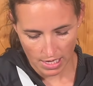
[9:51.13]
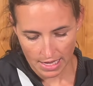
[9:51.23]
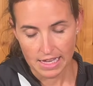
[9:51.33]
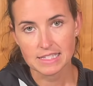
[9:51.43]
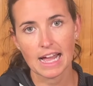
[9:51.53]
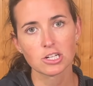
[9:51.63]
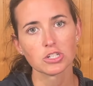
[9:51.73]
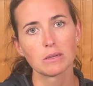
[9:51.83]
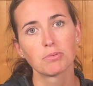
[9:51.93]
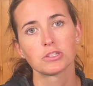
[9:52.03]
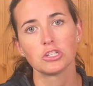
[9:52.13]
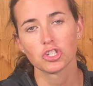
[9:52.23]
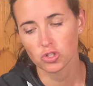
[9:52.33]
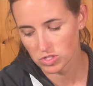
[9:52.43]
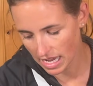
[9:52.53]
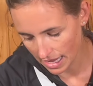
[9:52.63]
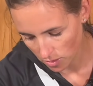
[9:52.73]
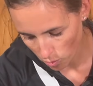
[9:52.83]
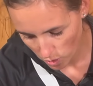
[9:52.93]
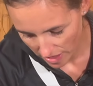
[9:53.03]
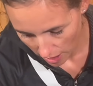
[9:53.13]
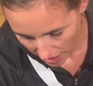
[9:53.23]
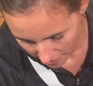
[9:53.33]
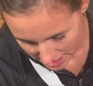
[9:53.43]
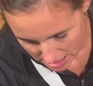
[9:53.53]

is actually put these shoes on without having to